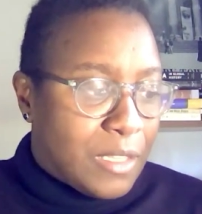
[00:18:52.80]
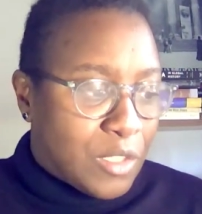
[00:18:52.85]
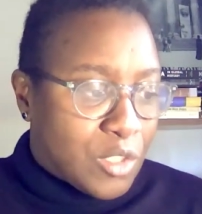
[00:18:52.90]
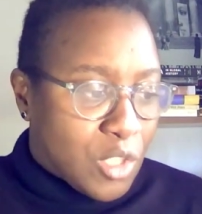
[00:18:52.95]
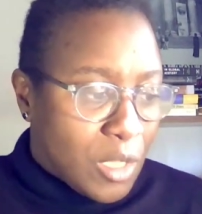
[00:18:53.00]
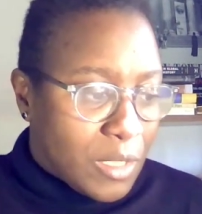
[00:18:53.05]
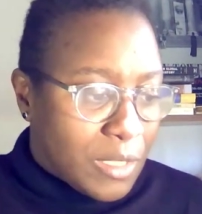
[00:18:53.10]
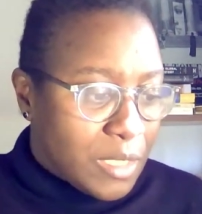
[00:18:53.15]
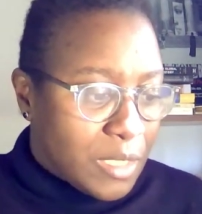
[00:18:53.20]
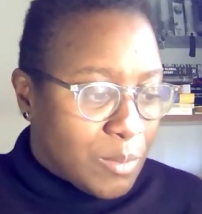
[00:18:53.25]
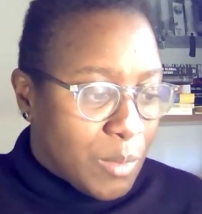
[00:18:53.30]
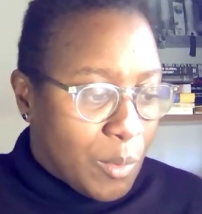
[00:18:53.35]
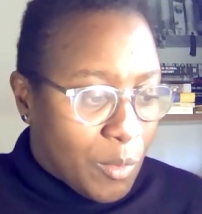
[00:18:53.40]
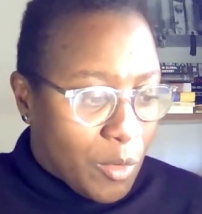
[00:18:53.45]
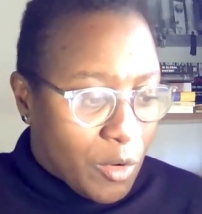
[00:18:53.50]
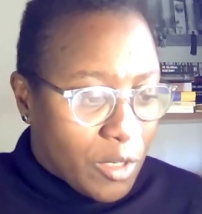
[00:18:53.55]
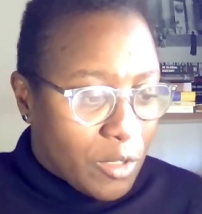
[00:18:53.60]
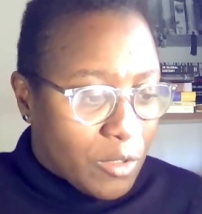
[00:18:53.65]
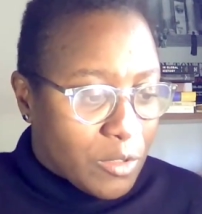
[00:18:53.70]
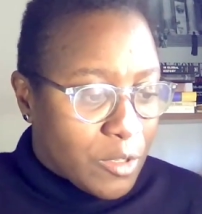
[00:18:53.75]
there's all these
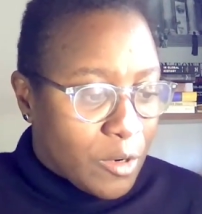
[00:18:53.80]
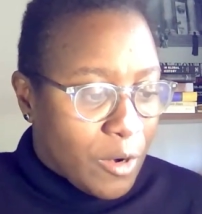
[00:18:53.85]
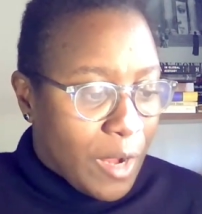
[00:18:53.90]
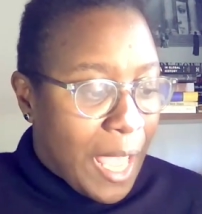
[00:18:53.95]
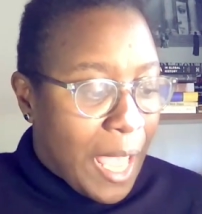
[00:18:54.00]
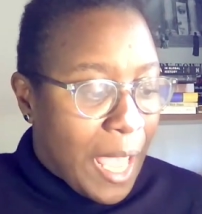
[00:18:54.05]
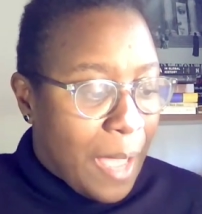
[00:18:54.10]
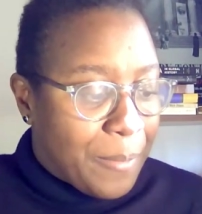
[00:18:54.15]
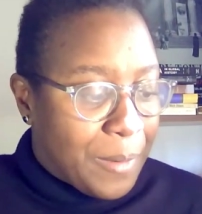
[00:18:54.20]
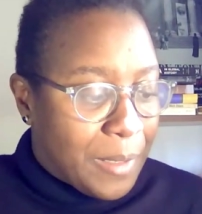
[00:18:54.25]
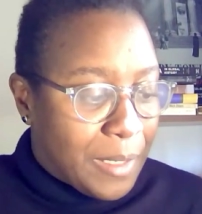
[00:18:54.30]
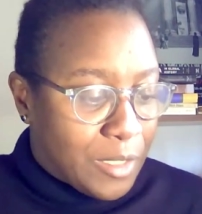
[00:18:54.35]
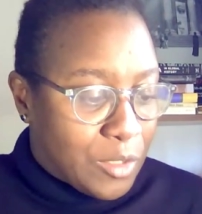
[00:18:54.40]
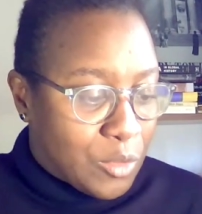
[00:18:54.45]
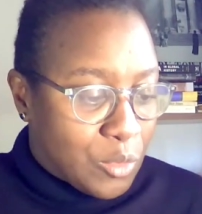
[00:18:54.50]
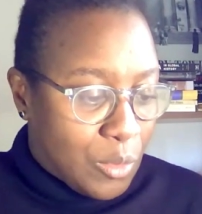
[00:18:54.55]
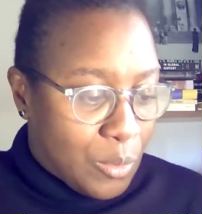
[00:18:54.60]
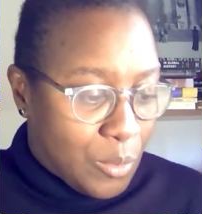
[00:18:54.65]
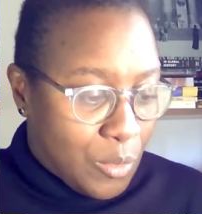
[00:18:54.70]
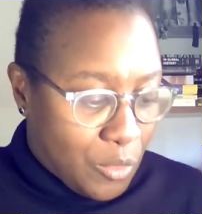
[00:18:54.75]
memorials that are happening
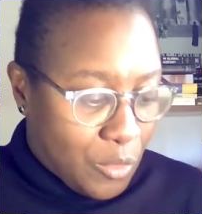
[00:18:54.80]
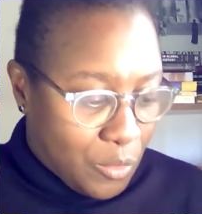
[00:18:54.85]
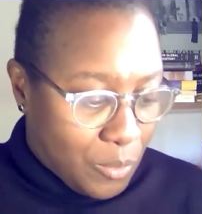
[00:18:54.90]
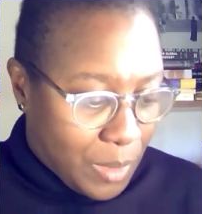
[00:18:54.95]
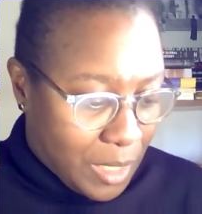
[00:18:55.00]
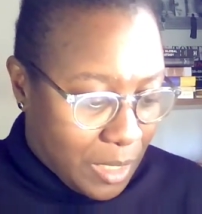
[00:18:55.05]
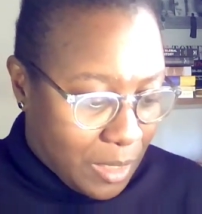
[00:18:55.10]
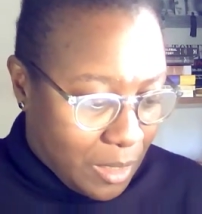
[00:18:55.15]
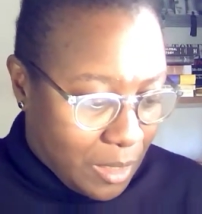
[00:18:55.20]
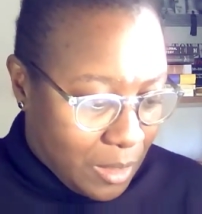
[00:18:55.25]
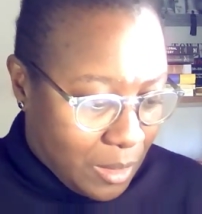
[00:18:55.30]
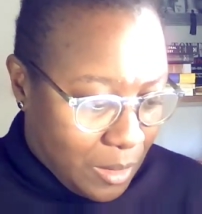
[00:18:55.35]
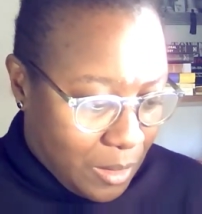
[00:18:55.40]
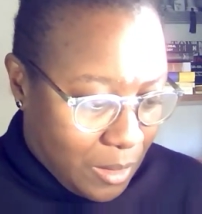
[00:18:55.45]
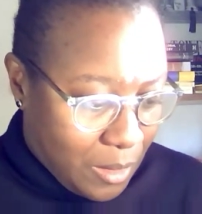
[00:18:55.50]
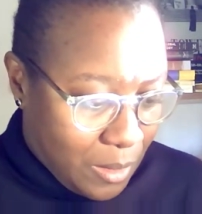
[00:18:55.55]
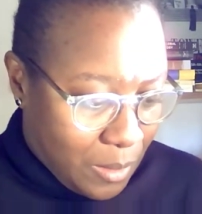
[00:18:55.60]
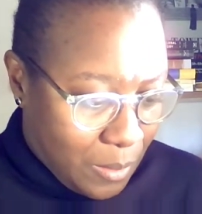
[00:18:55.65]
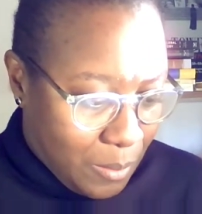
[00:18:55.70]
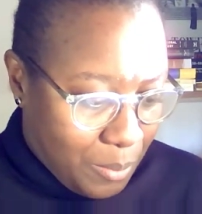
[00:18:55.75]
to a movement,
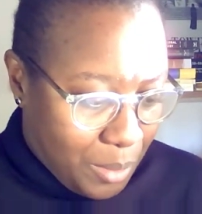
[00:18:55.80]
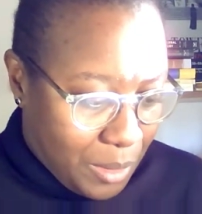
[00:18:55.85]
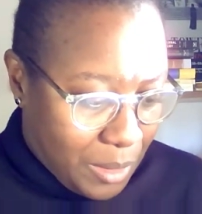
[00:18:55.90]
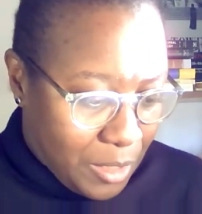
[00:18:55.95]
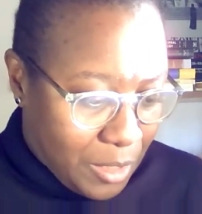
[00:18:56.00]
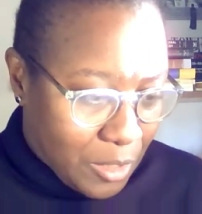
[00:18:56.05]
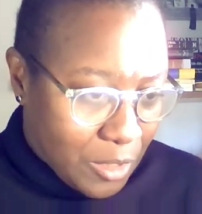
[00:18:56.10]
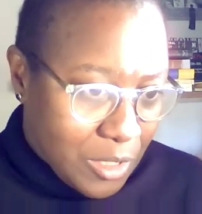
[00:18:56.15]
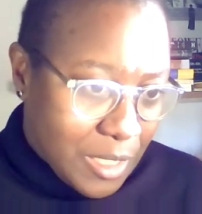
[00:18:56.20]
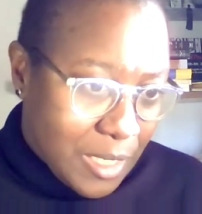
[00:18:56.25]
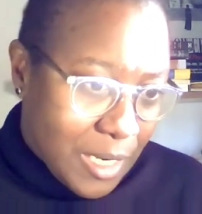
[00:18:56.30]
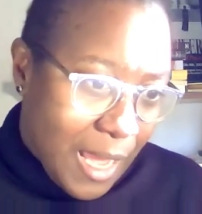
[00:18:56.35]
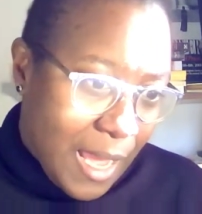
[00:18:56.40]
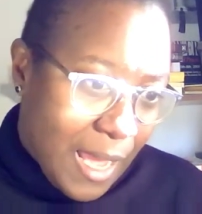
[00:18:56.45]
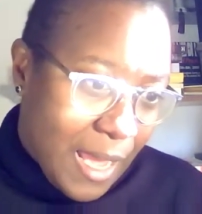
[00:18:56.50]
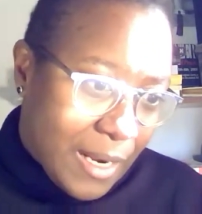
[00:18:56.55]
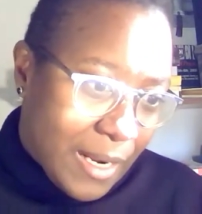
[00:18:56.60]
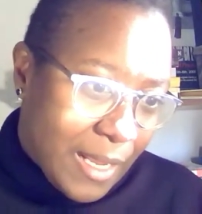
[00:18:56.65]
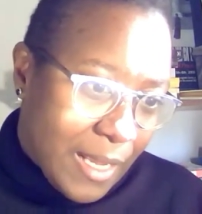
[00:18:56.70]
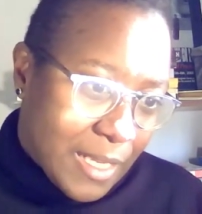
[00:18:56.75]
but there's
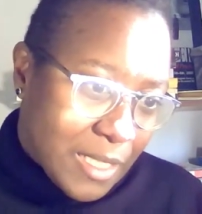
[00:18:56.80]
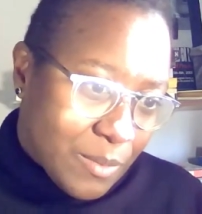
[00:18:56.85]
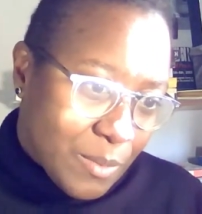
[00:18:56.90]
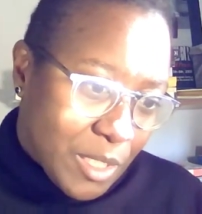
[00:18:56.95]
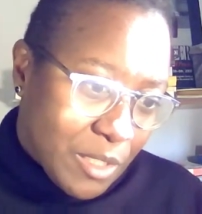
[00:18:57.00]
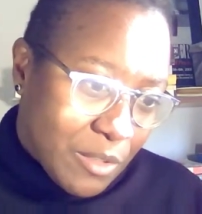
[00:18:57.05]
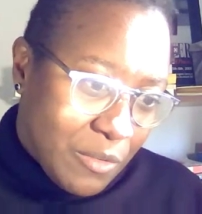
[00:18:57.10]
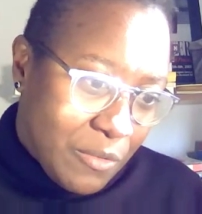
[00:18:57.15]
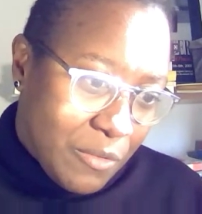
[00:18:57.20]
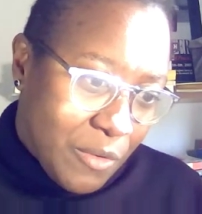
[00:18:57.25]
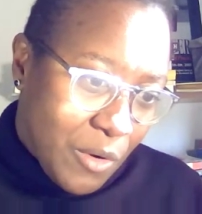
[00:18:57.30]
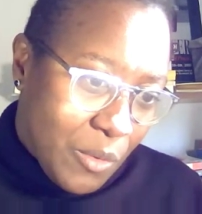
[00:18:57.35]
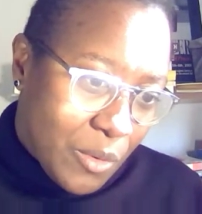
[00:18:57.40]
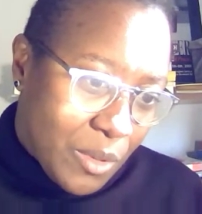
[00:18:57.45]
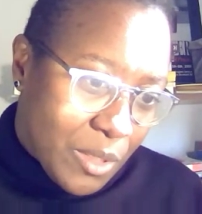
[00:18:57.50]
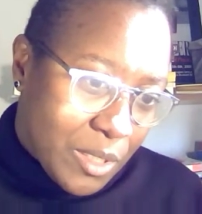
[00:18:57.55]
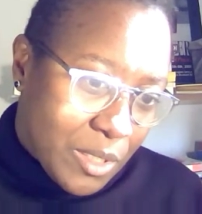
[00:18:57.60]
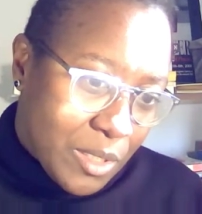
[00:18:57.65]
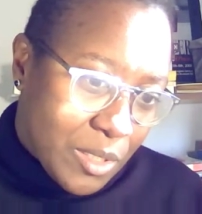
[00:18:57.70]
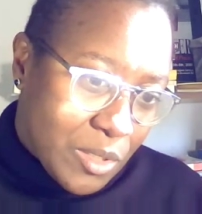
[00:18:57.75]
not as much
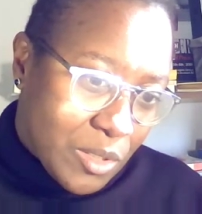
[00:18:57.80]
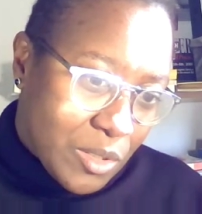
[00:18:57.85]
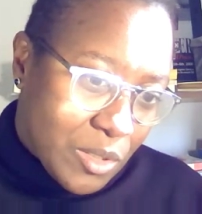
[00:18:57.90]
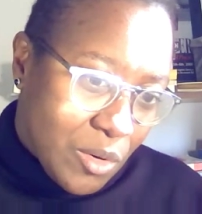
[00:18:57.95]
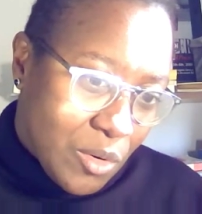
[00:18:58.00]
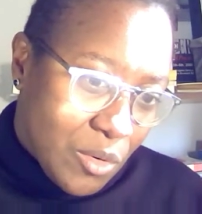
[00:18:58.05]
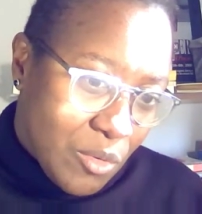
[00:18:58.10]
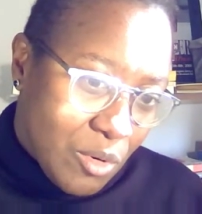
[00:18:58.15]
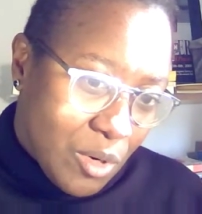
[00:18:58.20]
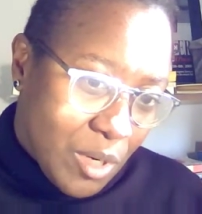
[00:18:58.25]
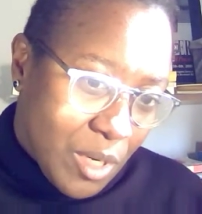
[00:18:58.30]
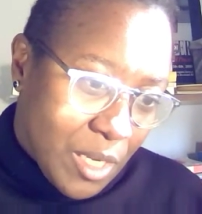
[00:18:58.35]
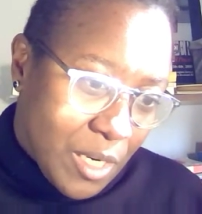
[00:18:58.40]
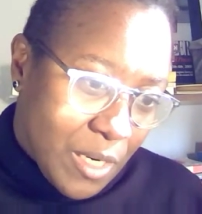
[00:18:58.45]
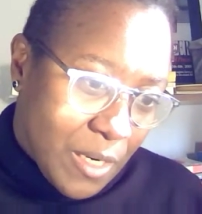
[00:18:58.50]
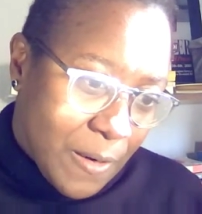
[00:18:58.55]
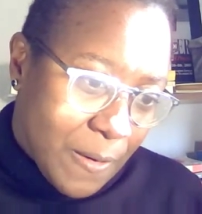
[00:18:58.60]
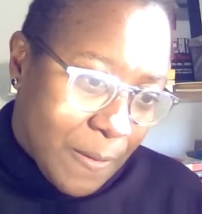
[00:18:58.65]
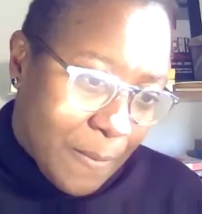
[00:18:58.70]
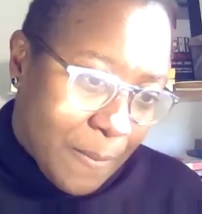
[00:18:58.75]
focus
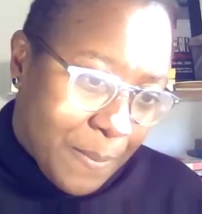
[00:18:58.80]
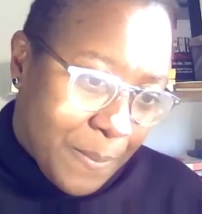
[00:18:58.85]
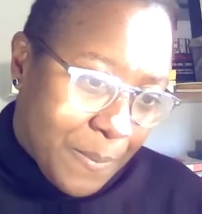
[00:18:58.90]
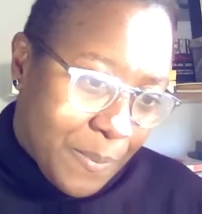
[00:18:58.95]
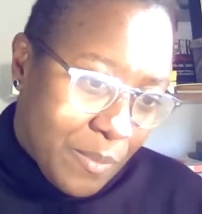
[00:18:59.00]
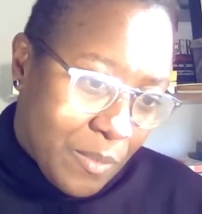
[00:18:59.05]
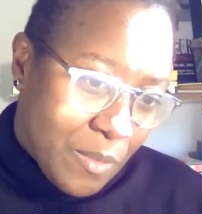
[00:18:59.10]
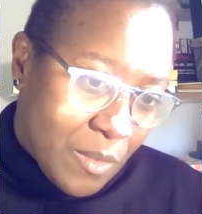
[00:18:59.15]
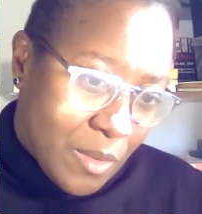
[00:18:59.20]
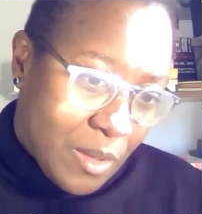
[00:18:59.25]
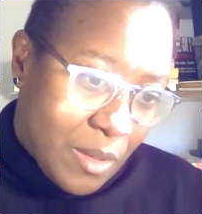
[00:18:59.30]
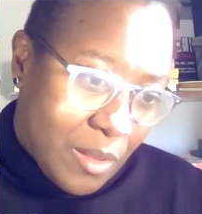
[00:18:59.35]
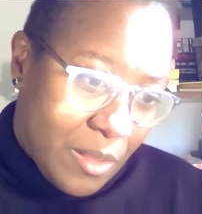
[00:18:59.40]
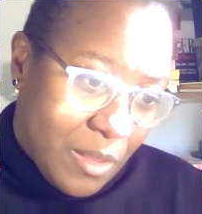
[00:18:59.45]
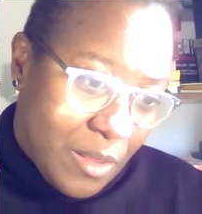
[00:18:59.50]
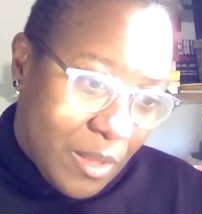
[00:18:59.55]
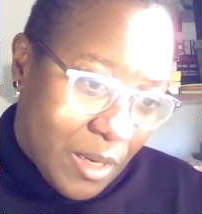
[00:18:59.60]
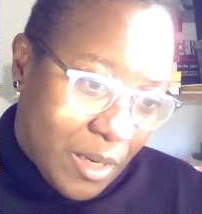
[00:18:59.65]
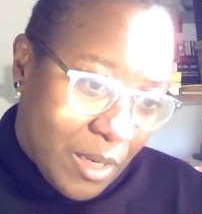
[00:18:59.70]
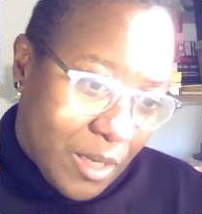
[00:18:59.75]
on
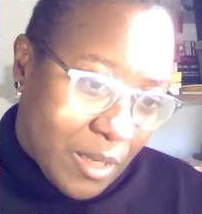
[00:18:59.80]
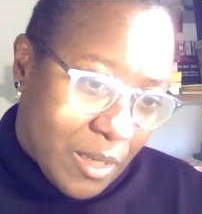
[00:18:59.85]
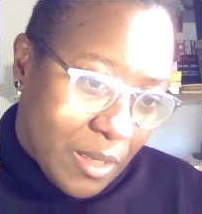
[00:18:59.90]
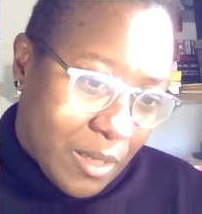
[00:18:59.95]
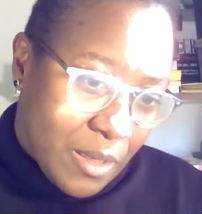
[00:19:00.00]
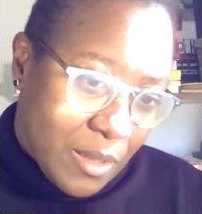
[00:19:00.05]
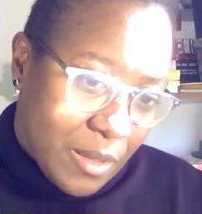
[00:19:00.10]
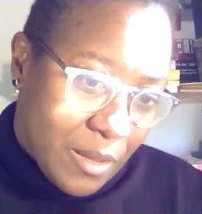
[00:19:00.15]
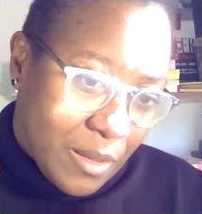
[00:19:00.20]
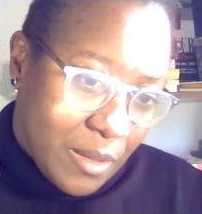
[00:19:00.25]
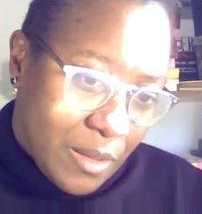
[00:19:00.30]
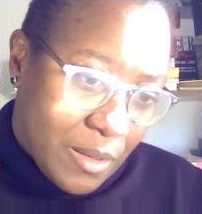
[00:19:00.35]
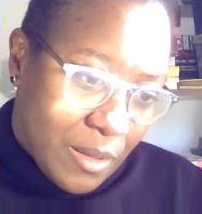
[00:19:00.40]
the